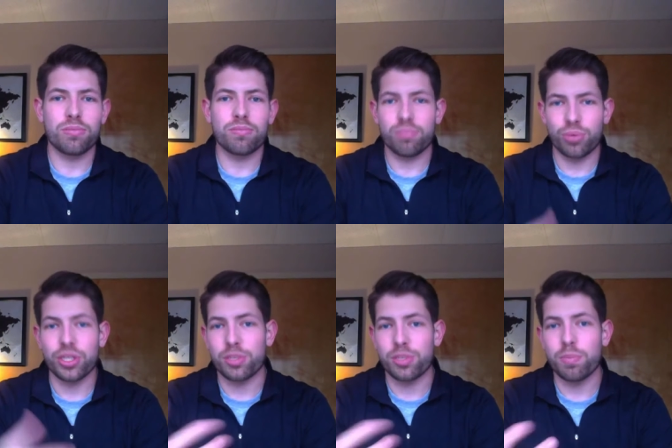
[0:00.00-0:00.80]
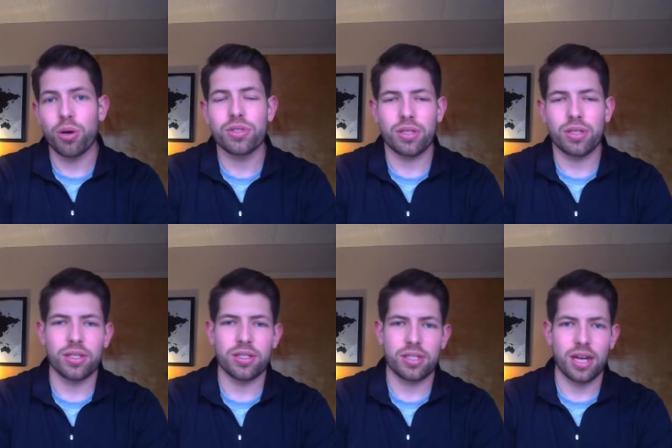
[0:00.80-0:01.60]
predisposed to this
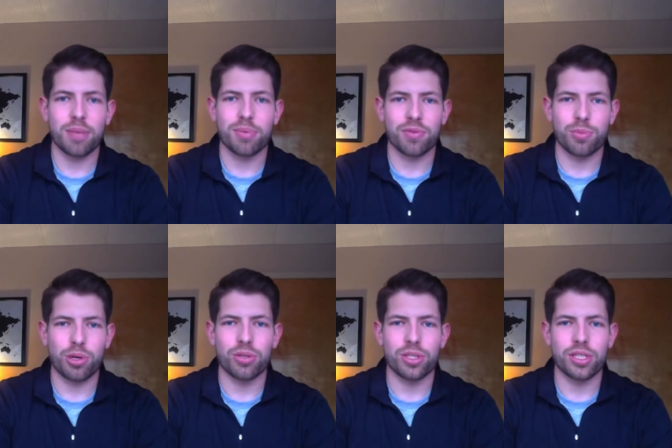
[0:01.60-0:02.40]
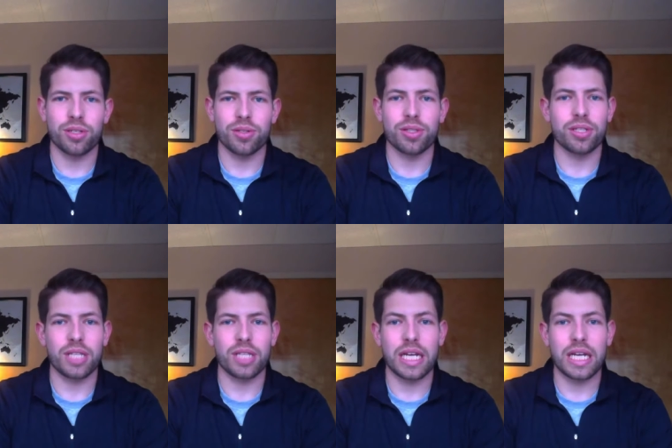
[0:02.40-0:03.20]
type of approach. The
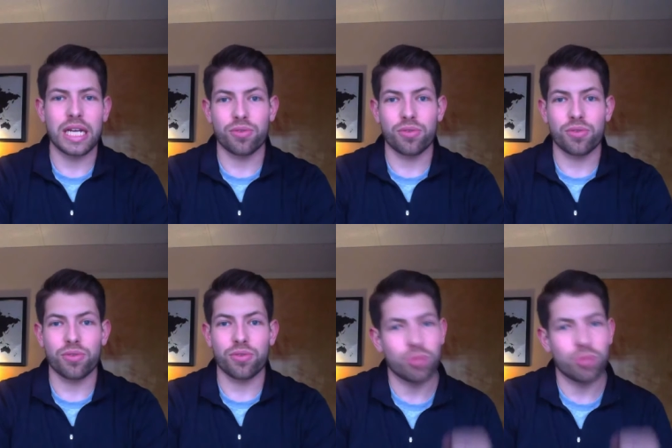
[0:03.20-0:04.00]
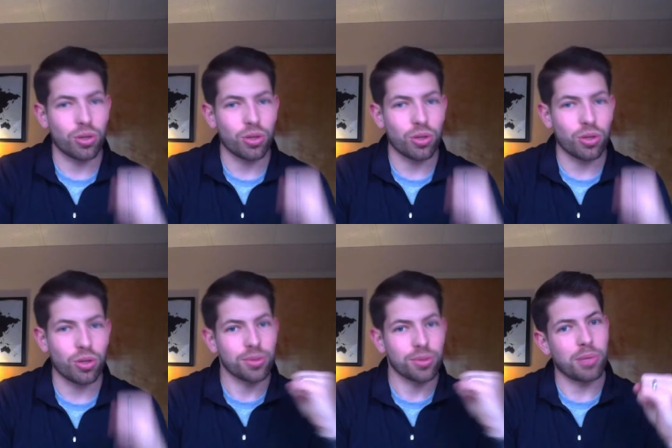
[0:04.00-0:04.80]
extroverts are totally pumped
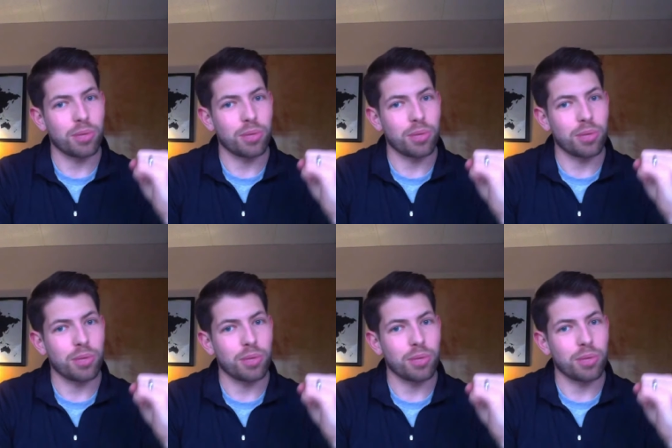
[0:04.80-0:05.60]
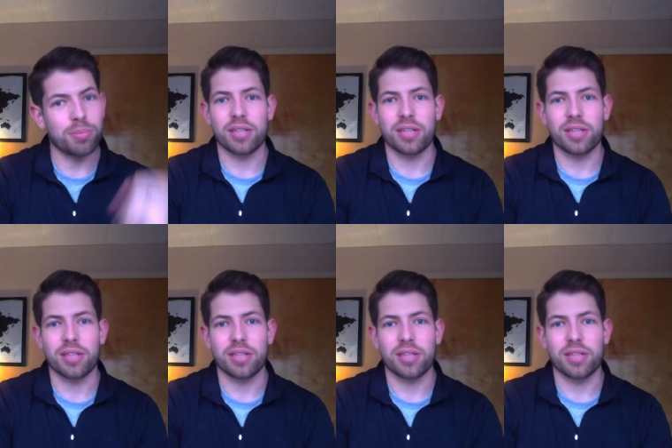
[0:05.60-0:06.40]
about this, and introverts are maybe not
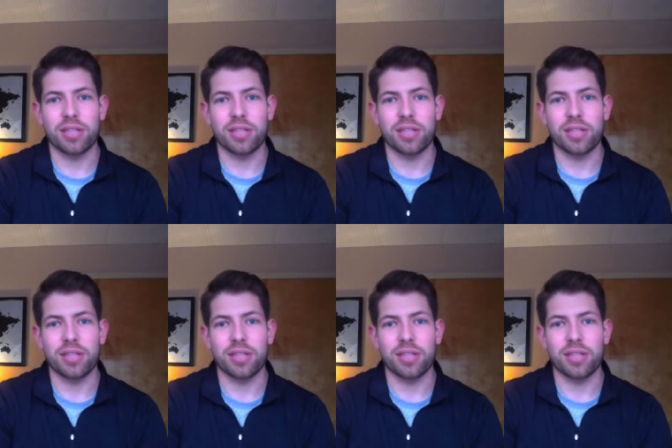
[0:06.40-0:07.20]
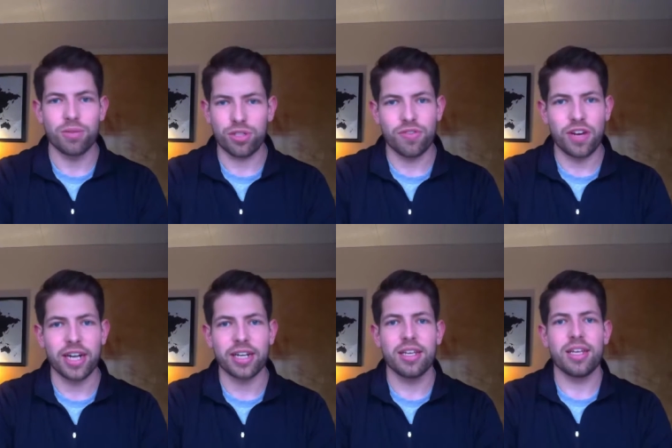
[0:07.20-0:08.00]
as pumped about this, which is
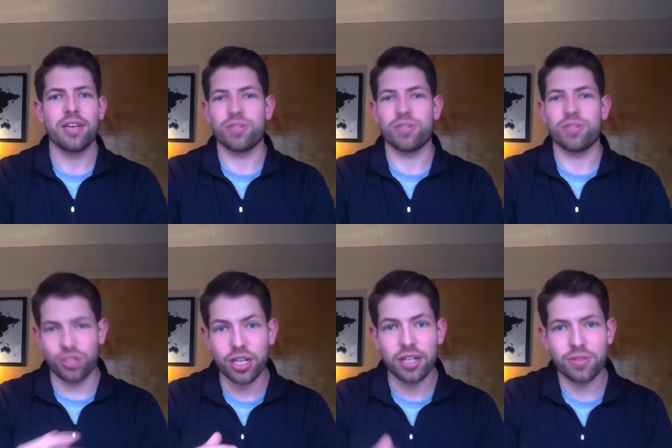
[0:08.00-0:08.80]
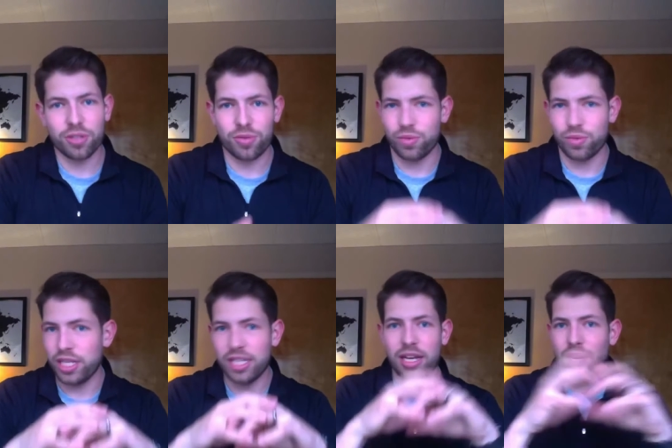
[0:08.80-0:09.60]
fine, which is good, we
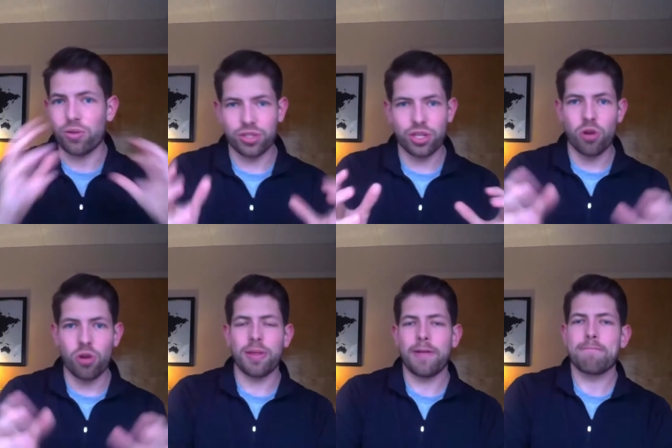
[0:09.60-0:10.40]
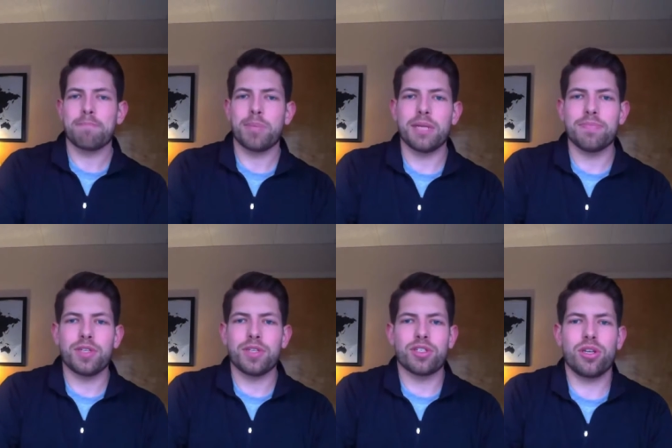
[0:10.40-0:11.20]
need that whole scope. But
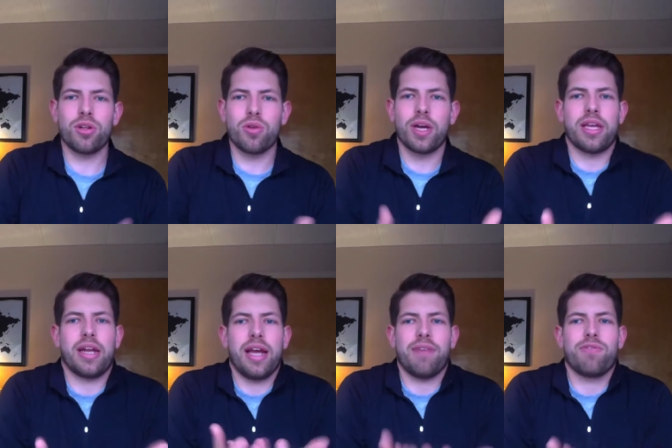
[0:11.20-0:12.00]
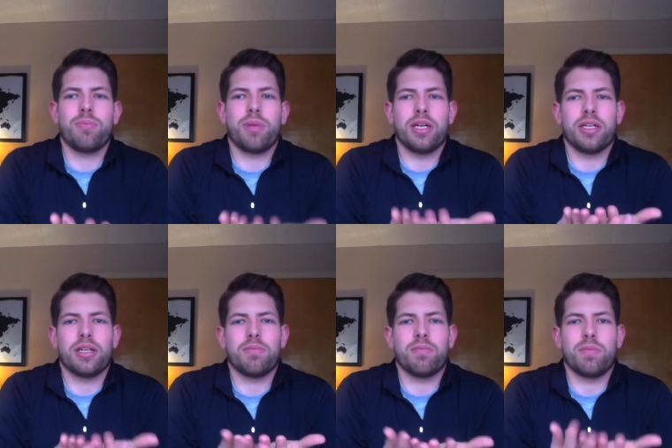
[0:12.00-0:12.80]
there's still a way that everybody
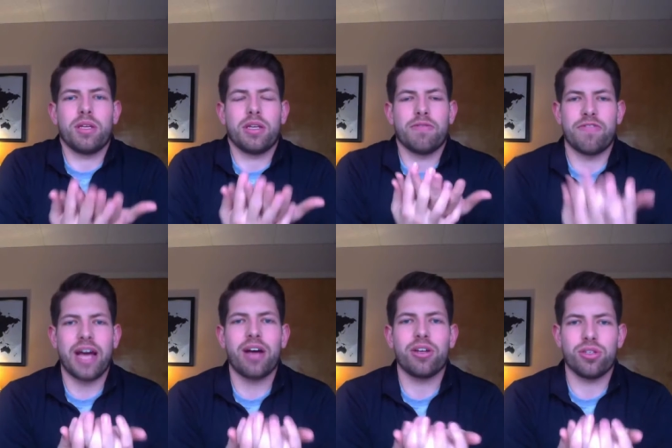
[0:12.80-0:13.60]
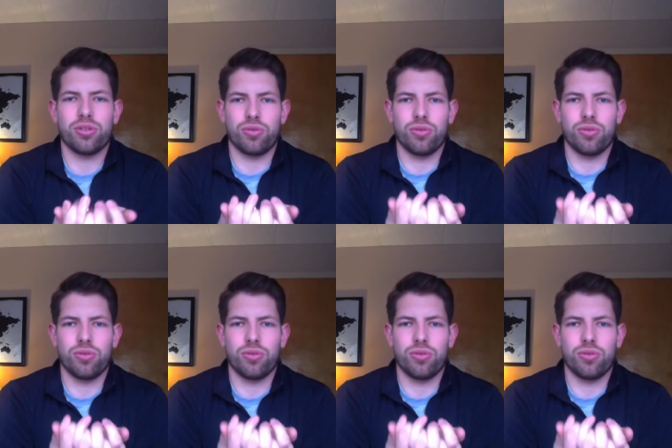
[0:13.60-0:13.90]
can value